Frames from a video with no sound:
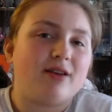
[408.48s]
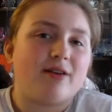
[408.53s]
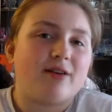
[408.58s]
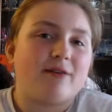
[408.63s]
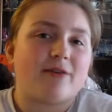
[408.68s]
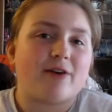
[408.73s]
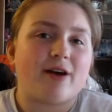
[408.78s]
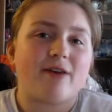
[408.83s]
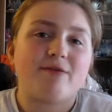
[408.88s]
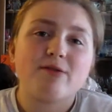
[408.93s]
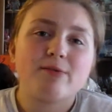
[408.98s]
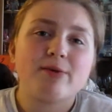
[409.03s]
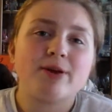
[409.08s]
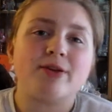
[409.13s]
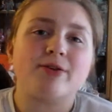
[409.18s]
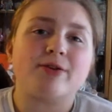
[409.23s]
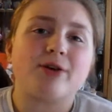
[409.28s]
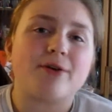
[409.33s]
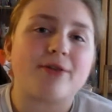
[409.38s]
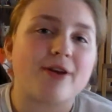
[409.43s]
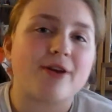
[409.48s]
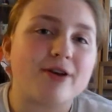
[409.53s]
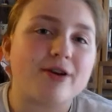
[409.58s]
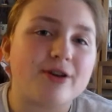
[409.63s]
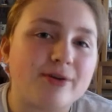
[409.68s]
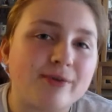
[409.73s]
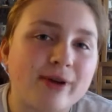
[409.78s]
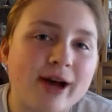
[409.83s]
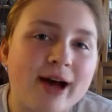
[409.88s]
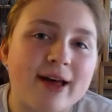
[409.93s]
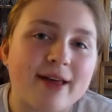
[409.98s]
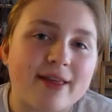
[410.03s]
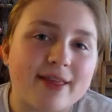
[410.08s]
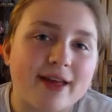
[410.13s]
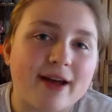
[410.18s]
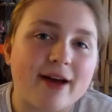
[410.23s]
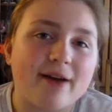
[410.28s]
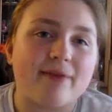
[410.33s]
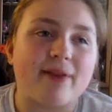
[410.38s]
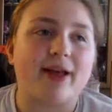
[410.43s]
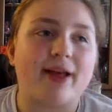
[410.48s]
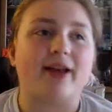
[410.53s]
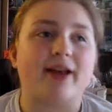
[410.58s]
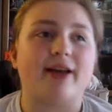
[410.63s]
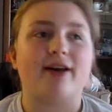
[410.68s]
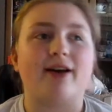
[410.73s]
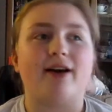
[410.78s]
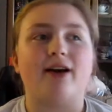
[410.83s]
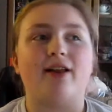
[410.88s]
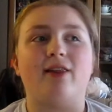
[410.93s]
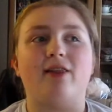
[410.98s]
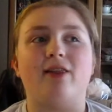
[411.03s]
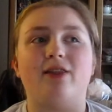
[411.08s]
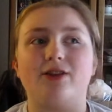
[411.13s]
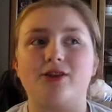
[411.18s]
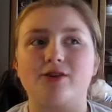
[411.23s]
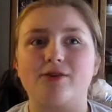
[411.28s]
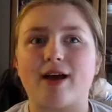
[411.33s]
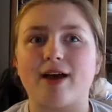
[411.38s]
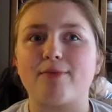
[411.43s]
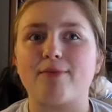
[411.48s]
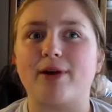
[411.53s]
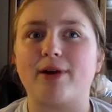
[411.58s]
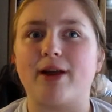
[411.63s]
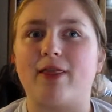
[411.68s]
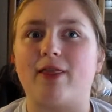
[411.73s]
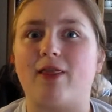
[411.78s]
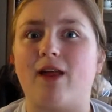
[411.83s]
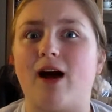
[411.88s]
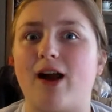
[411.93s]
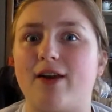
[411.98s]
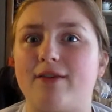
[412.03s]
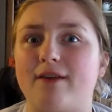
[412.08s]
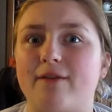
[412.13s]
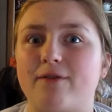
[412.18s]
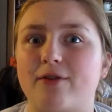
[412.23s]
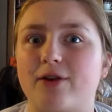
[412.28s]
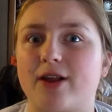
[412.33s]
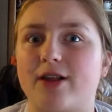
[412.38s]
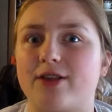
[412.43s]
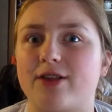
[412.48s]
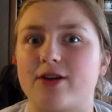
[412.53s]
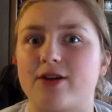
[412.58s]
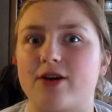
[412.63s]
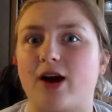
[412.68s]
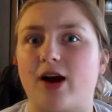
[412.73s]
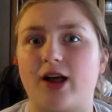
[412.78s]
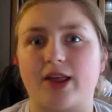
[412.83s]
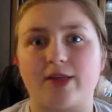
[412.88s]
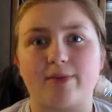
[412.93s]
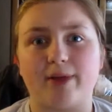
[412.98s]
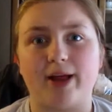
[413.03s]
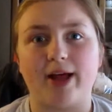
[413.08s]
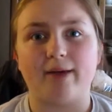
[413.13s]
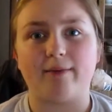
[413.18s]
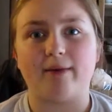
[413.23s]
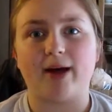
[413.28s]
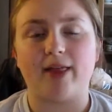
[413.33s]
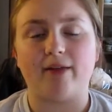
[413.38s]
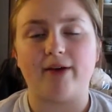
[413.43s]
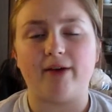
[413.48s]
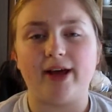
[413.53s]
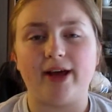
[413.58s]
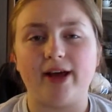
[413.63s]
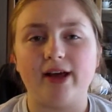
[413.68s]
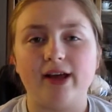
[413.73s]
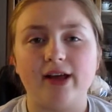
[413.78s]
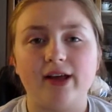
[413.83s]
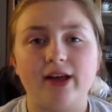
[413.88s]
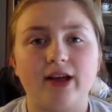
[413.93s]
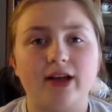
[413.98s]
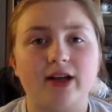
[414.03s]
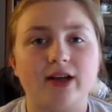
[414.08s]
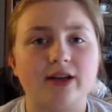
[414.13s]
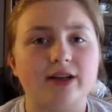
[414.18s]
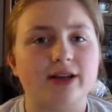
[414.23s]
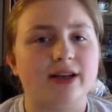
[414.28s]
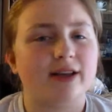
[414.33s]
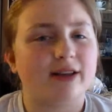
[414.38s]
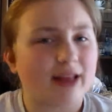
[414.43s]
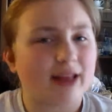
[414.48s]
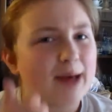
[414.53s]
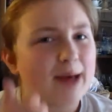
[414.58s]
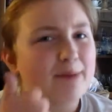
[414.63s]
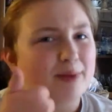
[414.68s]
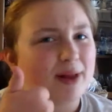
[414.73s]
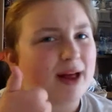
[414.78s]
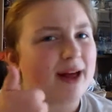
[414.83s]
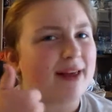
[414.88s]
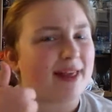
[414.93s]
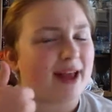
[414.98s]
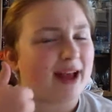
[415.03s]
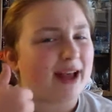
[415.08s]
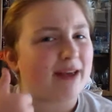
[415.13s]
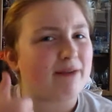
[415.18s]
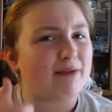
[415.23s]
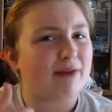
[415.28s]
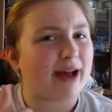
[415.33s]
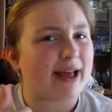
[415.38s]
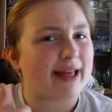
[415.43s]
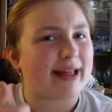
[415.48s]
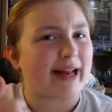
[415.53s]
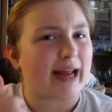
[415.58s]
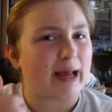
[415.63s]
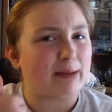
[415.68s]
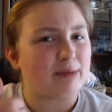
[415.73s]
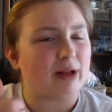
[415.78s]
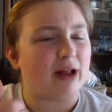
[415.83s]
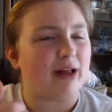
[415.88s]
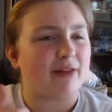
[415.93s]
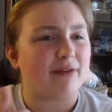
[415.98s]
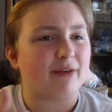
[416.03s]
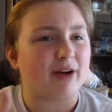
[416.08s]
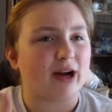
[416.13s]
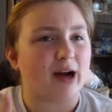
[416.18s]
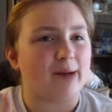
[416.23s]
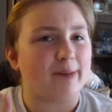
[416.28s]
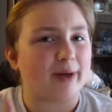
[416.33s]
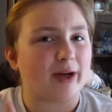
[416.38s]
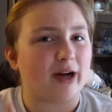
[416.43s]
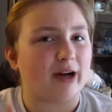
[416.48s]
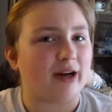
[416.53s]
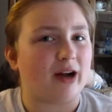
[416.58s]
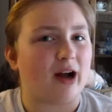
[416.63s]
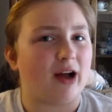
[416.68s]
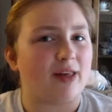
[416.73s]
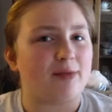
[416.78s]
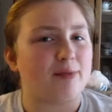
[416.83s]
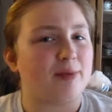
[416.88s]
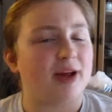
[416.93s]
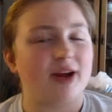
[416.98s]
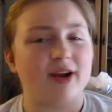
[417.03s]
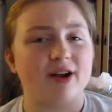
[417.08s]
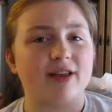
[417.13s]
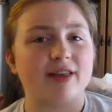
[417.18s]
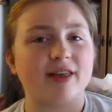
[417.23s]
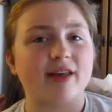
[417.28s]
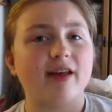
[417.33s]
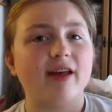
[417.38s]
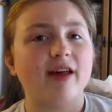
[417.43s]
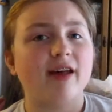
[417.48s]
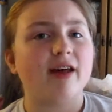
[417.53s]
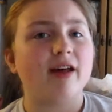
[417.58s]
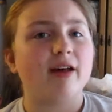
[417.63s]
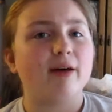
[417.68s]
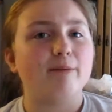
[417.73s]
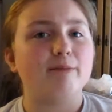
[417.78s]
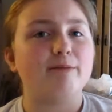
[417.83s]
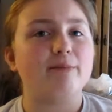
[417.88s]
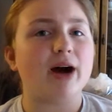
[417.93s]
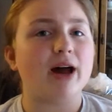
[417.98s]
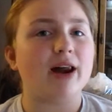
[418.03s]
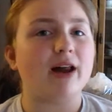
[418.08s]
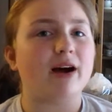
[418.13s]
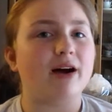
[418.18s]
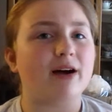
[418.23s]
for everyone who goes there, you guys have like you guys put a lot of effort into your cosplaying, by the way. A+, I give you guys an A+ for Comic-Con cosplayers. But